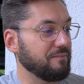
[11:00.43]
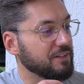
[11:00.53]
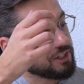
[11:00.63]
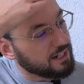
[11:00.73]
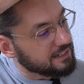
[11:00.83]

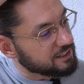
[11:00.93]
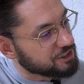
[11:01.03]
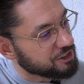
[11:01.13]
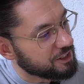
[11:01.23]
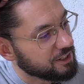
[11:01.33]
She has a
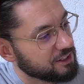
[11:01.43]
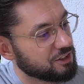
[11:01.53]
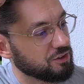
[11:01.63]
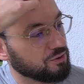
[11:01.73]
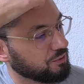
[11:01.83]
journey
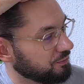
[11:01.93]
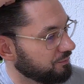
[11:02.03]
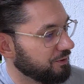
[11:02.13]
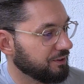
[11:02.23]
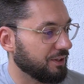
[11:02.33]
to,
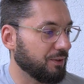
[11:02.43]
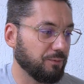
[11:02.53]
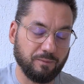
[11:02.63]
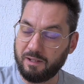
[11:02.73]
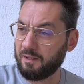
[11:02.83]
you
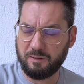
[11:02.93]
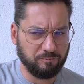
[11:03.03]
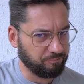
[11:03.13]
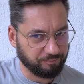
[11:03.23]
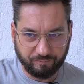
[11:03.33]

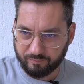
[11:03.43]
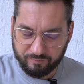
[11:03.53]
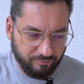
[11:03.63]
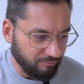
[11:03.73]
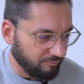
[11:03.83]
know,
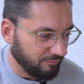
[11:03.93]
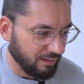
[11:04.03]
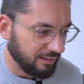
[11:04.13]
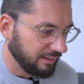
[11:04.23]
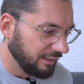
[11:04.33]

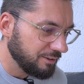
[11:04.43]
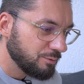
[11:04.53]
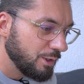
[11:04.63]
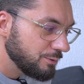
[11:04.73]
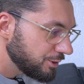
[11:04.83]
a
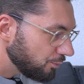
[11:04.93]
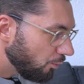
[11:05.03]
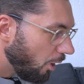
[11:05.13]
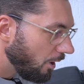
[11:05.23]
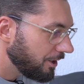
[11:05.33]
road to
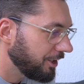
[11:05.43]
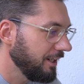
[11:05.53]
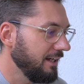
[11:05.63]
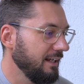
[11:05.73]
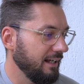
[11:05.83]
walk.
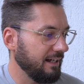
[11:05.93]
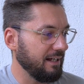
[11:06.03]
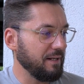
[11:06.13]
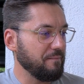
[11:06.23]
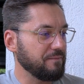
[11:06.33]

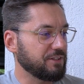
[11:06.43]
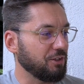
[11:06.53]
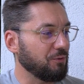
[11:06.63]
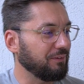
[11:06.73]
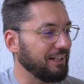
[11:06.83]

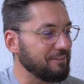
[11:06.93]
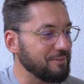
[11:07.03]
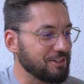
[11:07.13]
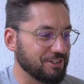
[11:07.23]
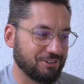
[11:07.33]
So let
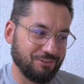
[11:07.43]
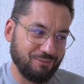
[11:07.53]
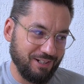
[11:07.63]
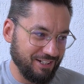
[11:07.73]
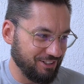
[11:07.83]
me just
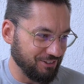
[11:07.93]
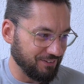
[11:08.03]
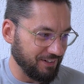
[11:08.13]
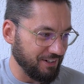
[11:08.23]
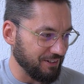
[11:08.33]
read you
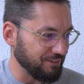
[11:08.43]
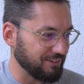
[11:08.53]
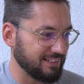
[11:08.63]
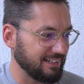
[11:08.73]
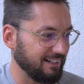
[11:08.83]
the
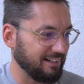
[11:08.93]
notes.